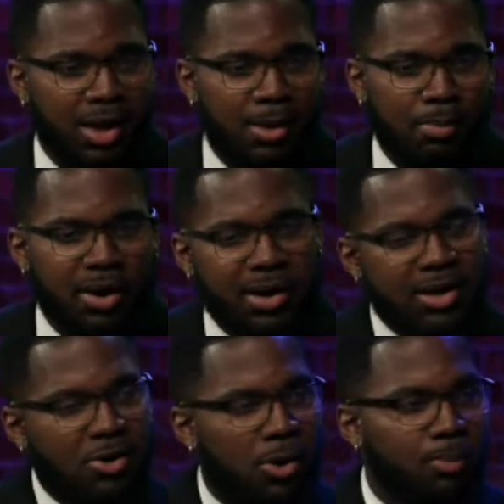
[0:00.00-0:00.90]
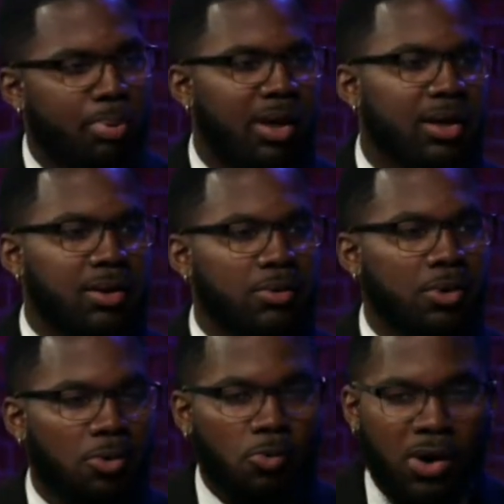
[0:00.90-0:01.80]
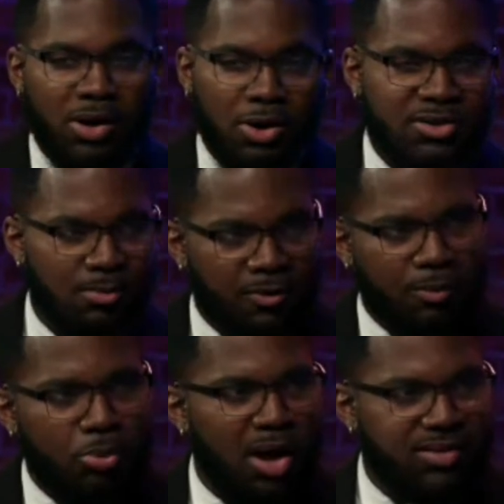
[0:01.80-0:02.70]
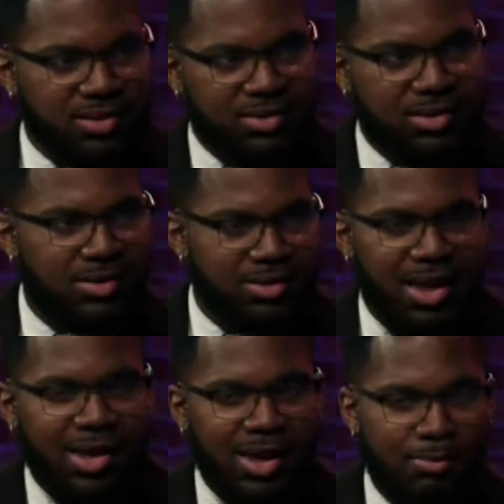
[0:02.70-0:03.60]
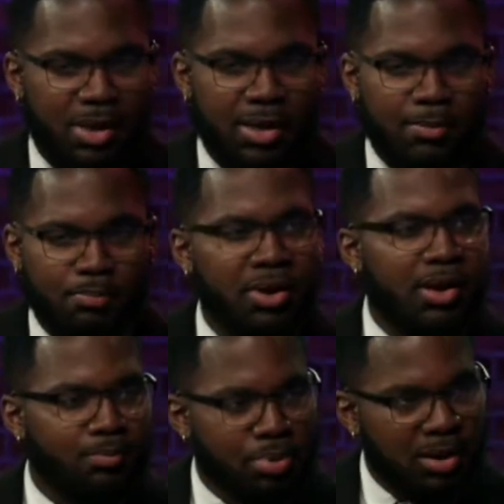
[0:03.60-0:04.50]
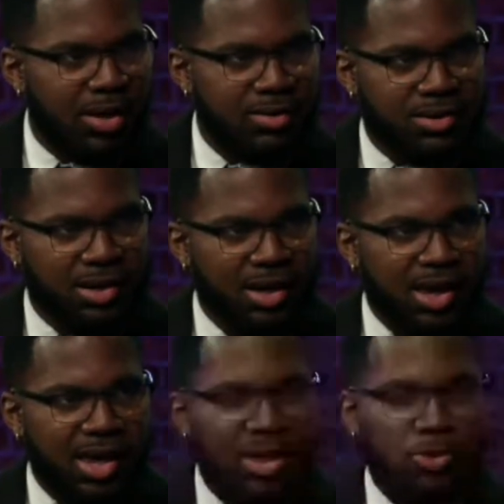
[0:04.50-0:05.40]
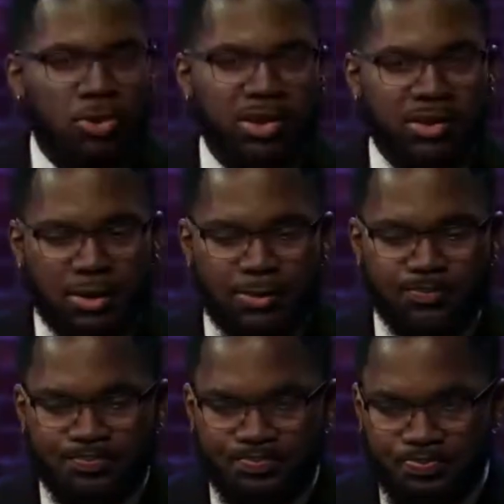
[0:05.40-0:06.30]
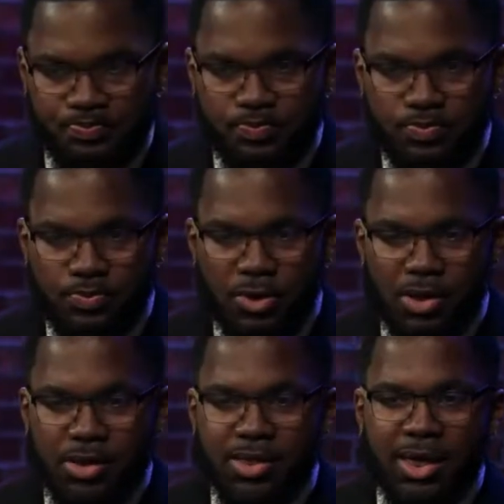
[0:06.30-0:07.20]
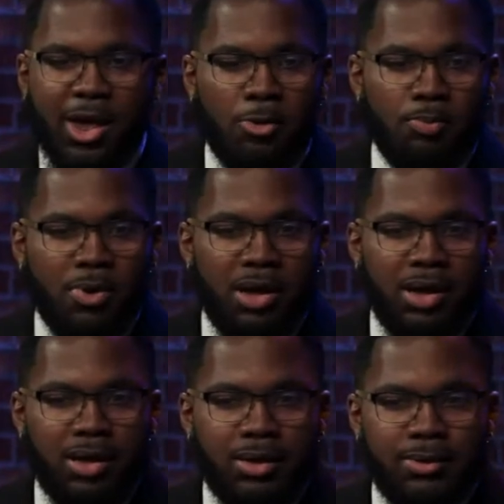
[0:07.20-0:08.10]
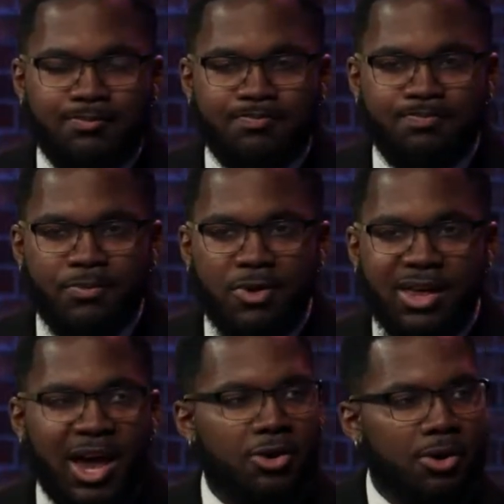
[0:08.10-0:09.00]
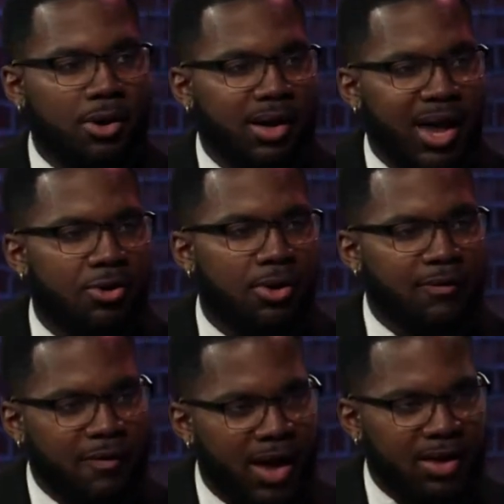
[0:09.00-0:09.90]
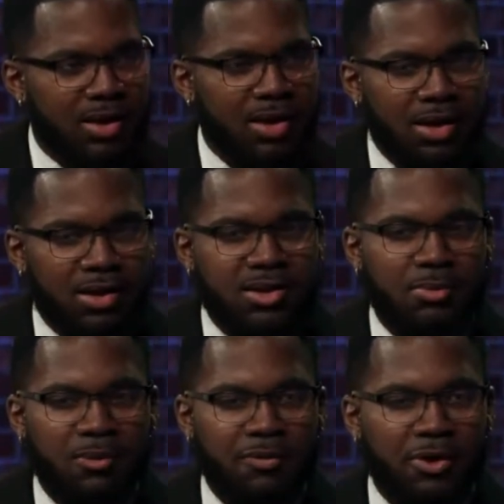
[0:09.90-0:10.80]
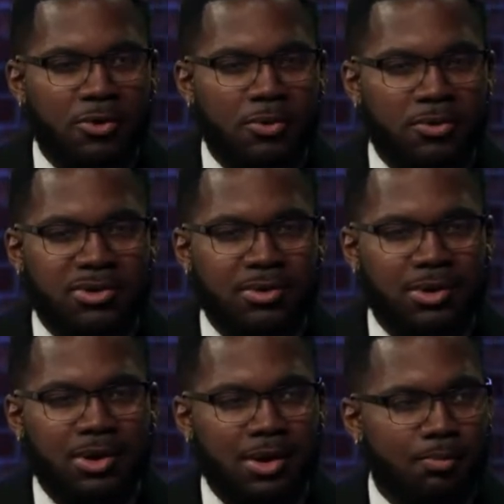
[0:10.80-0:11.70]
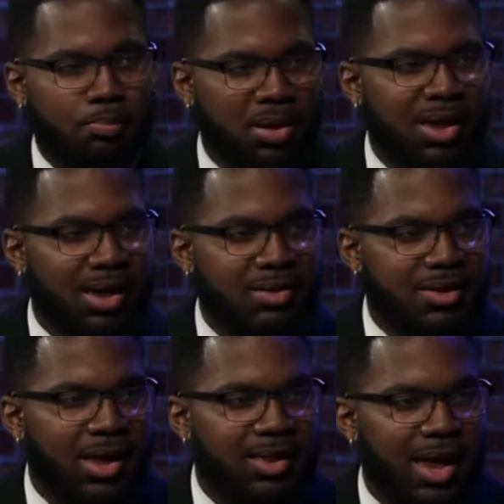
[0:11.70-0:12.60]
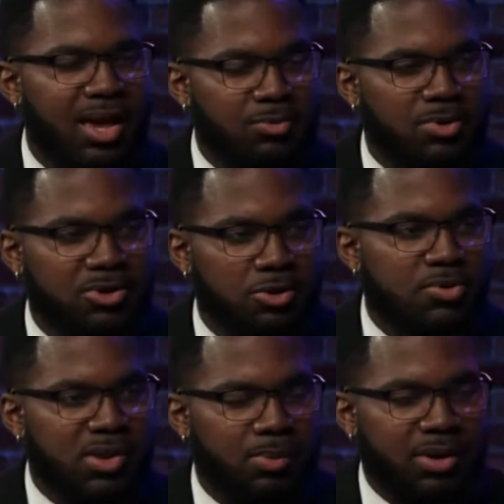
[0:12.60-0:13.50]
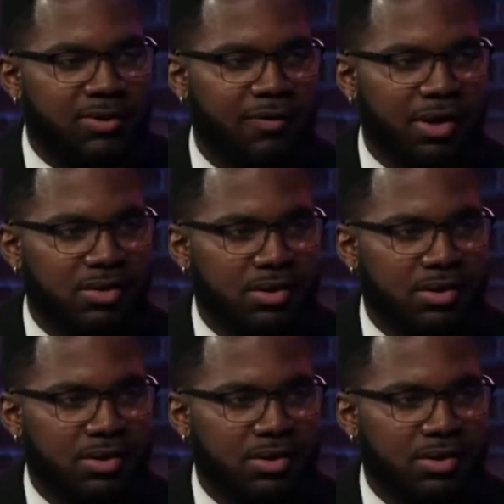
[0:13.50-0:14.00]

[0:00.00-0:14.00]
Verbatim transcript: But in your opinion, what are some of the processes that can be put in place in order to to help uh, counter counter affect some of those plagues that that HBCUs typically face?